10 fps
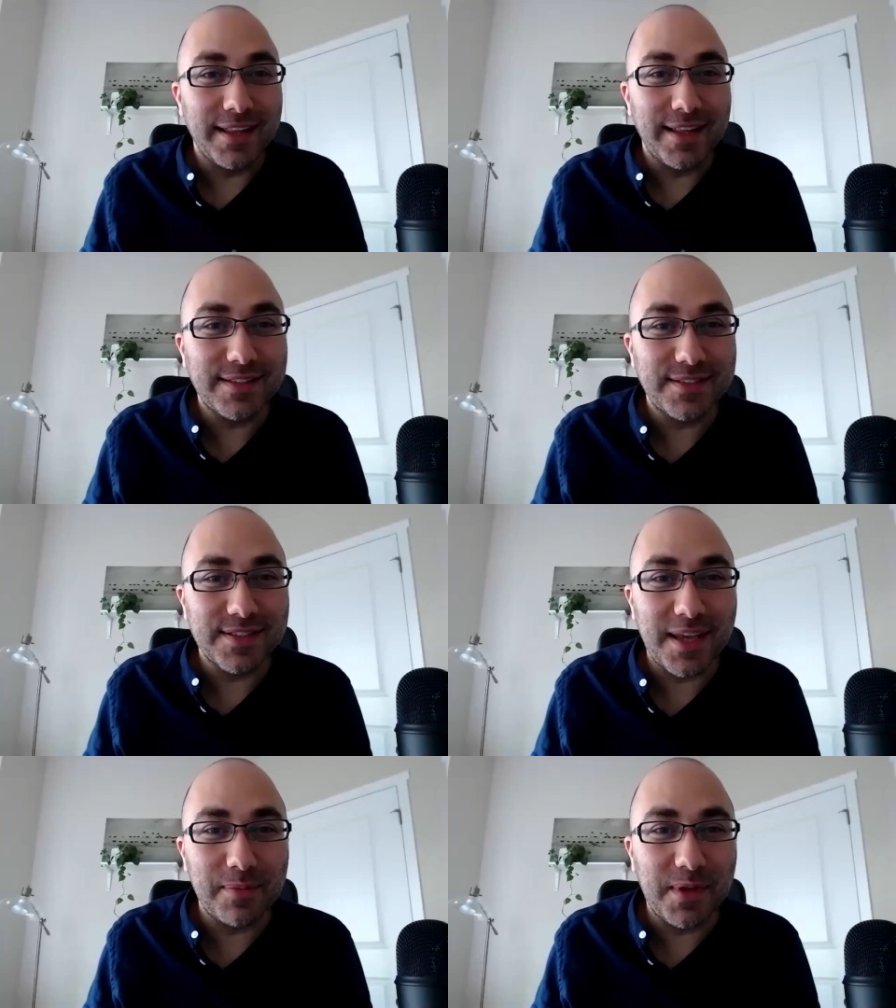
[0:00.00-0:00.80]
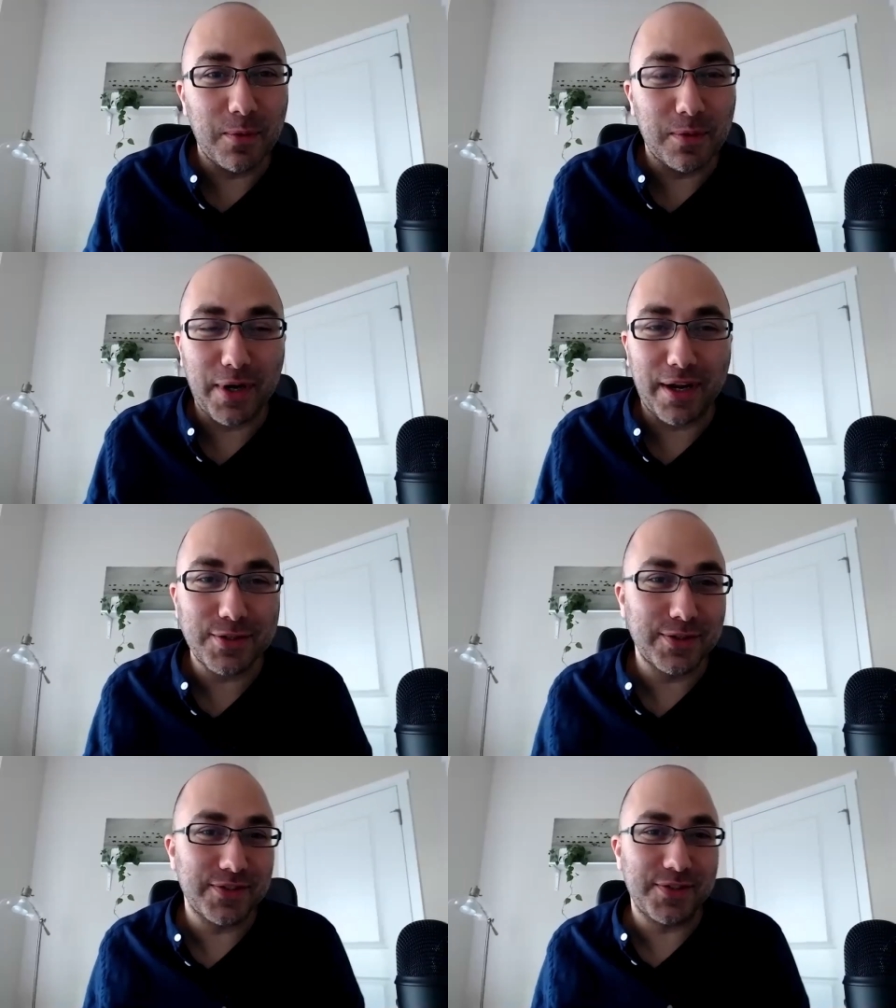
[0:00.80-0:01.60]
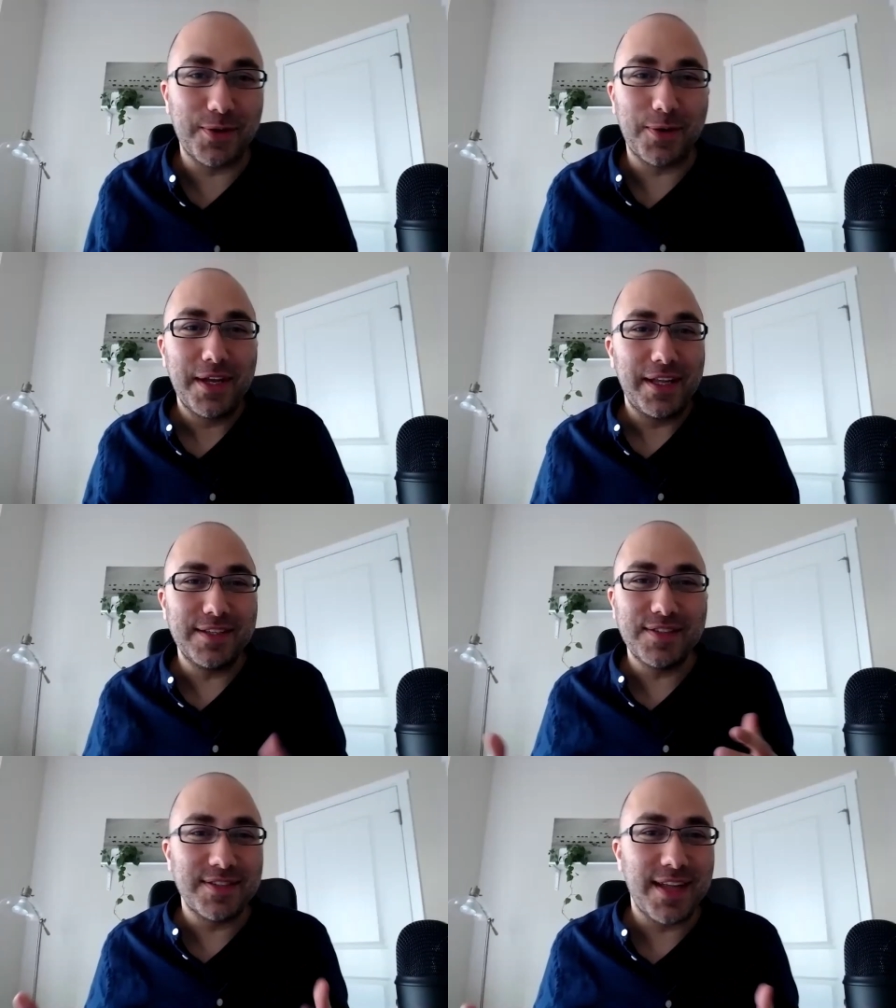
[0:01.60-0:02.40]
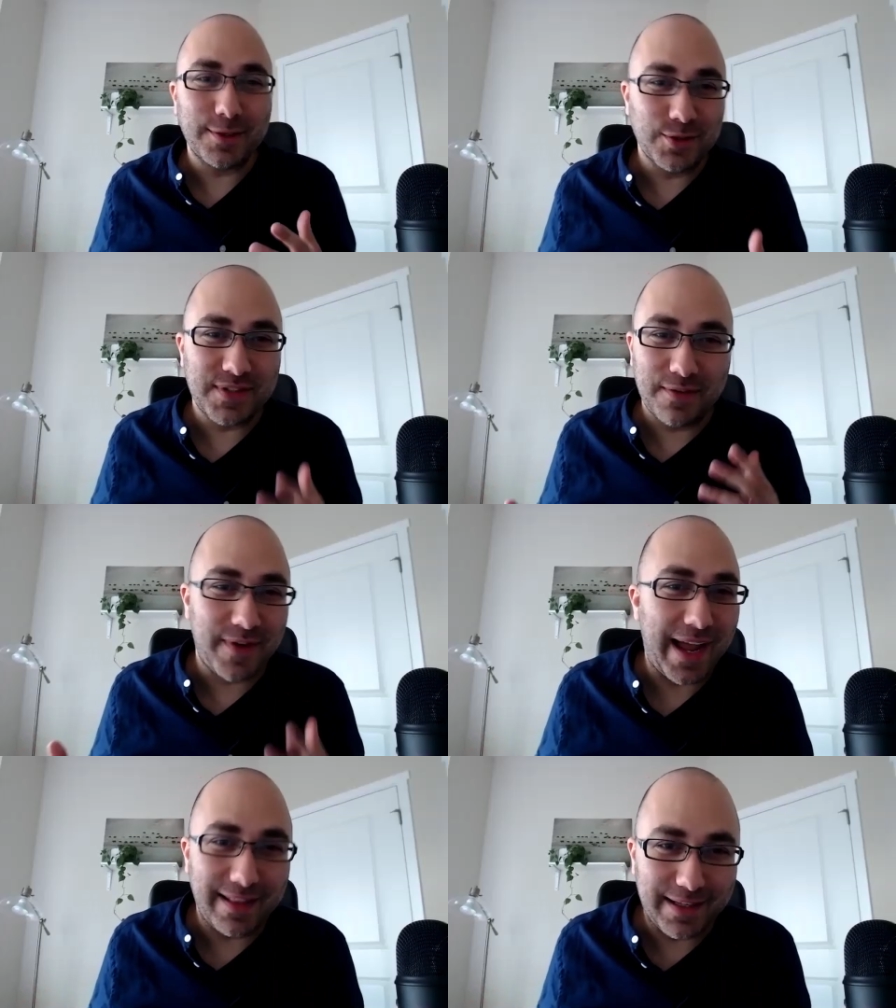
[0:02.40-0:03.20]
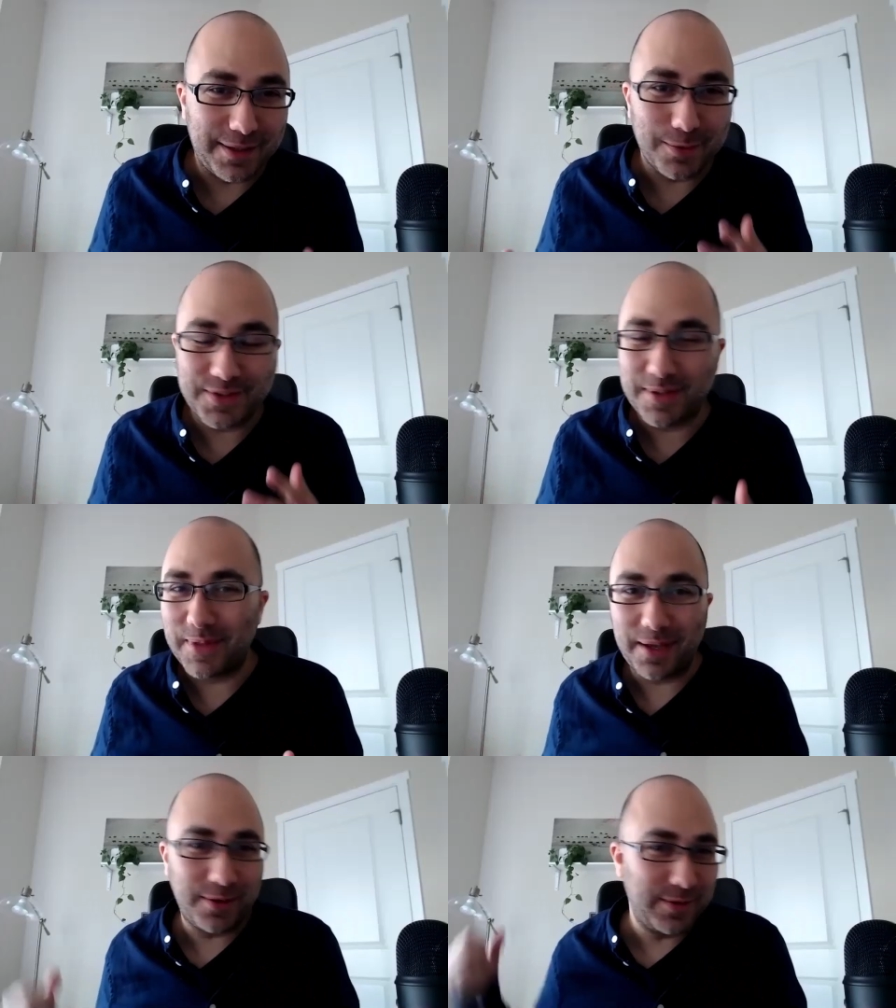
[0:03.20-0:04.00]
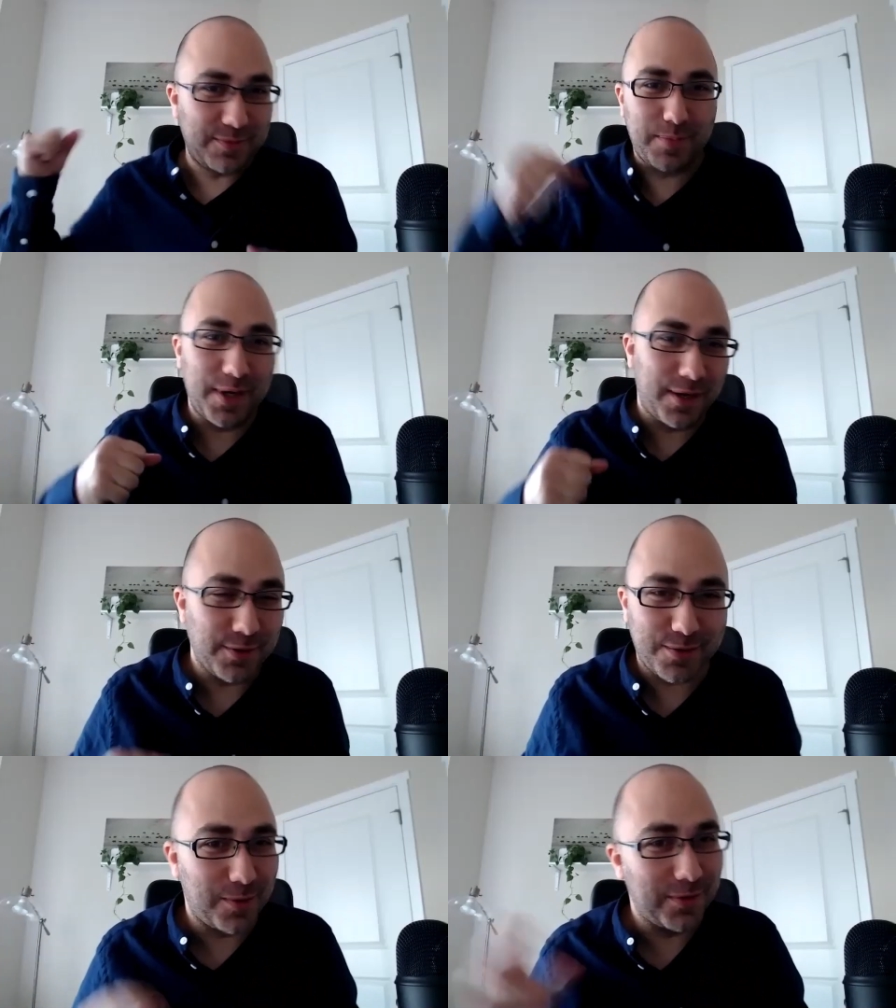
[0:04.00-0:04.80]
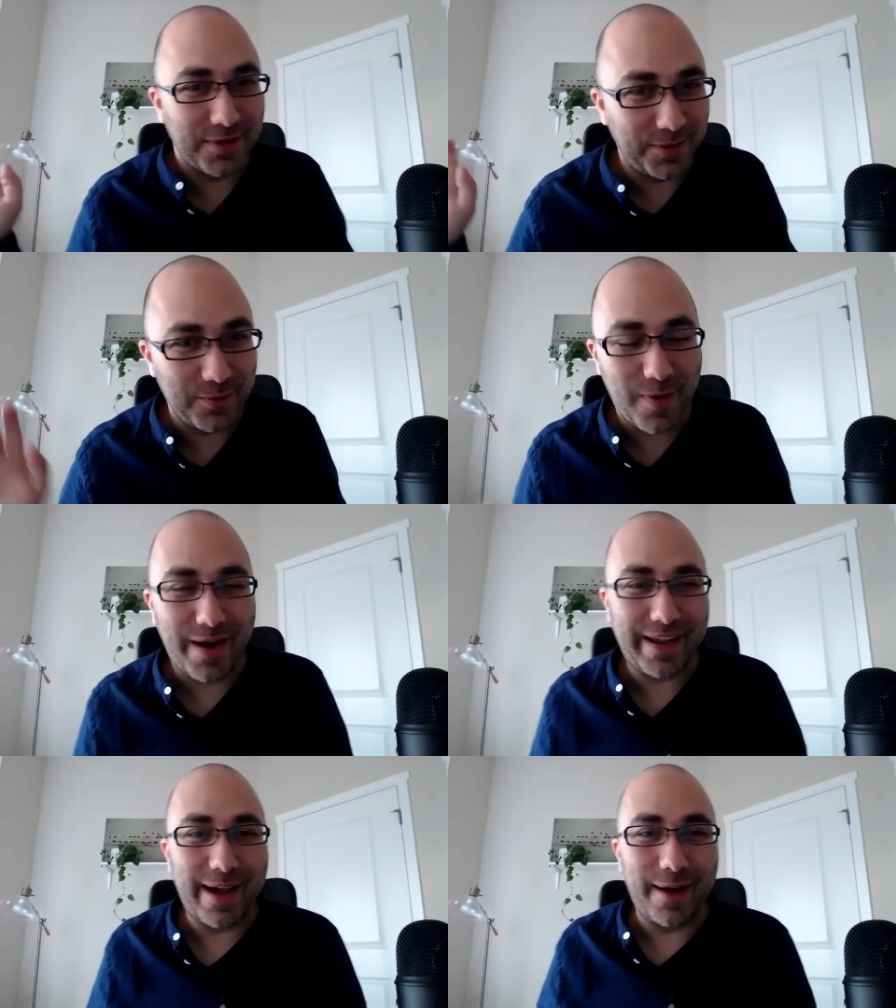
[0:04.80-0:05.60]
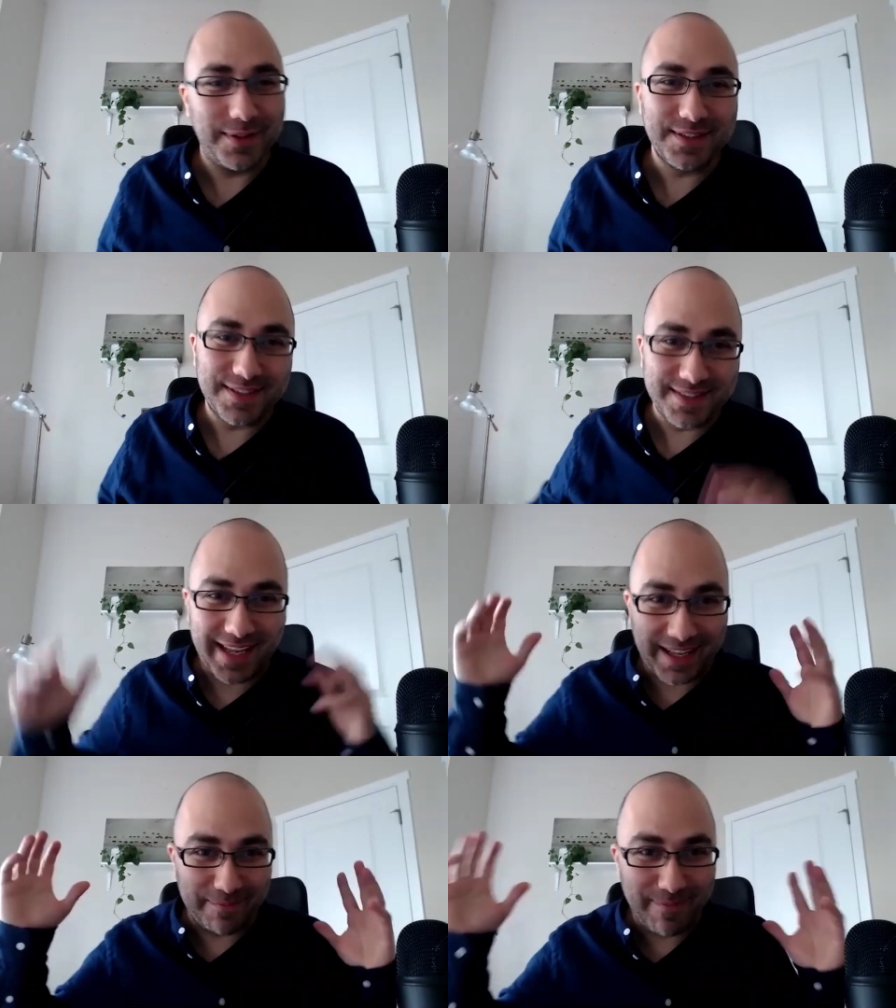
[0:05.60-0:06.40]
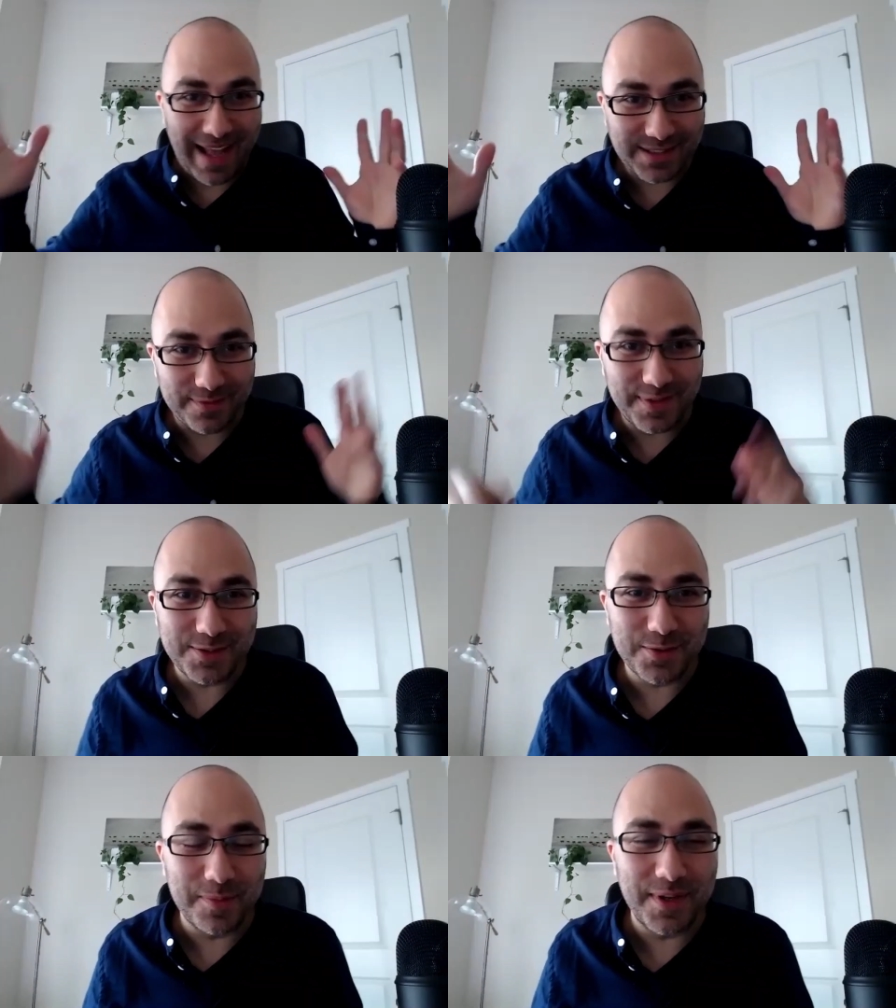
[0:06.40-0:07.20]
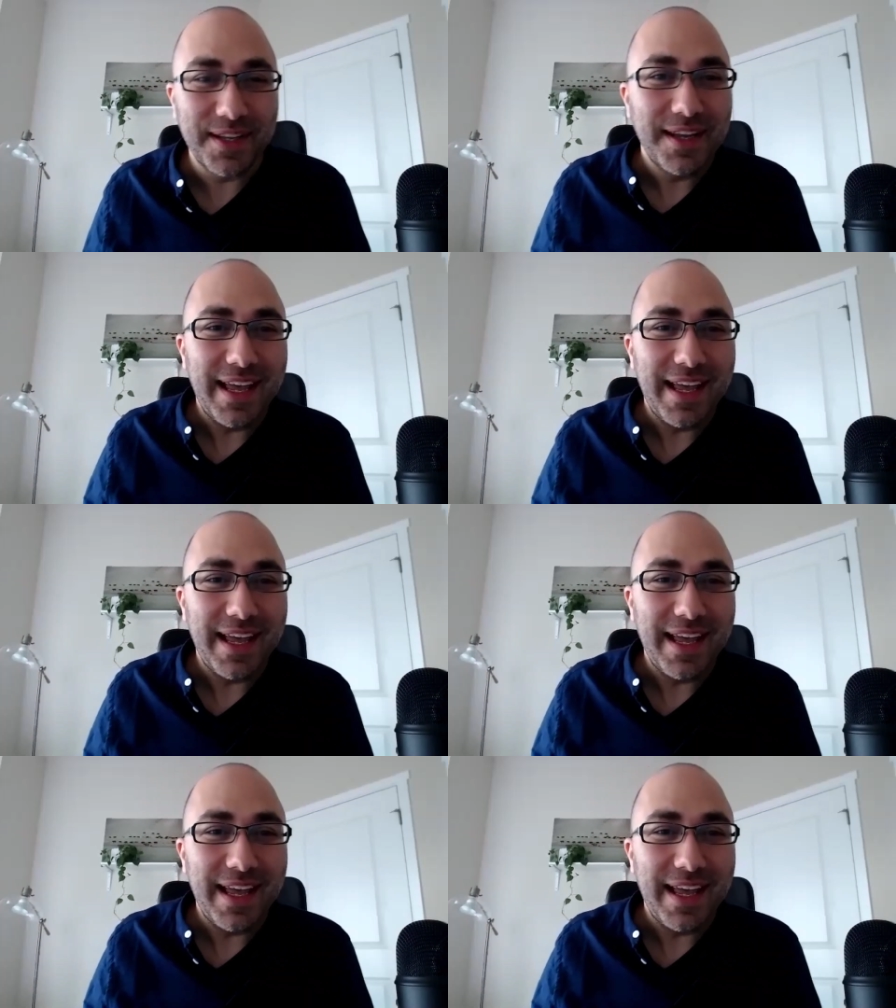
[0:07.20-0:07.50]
And that's the same thing with percussionists. This is not a violin or something you just put on your shoulder and you walk out. This is like a massive instrument.